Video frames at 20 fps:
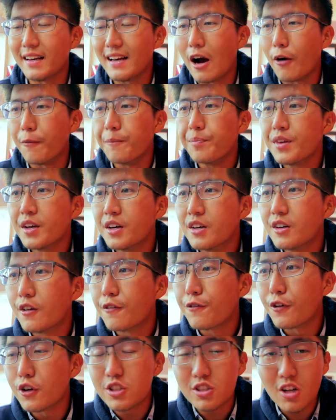Now,
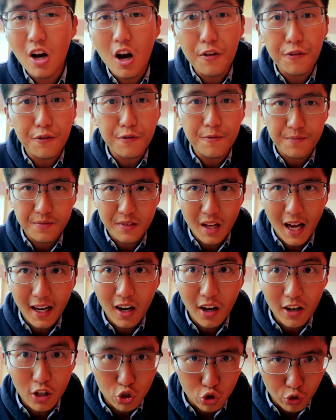first off, I
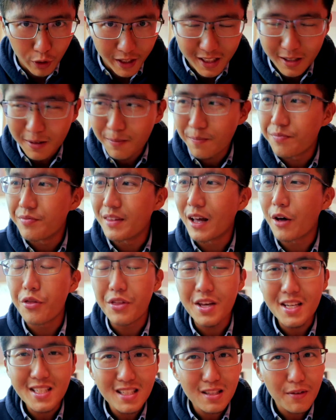got a drink. Now,
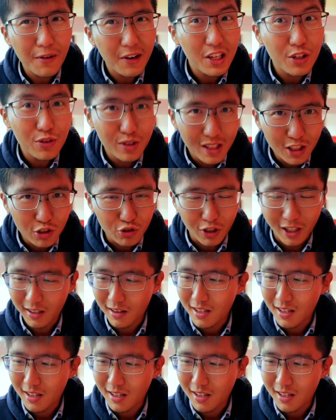this is a very unique drink.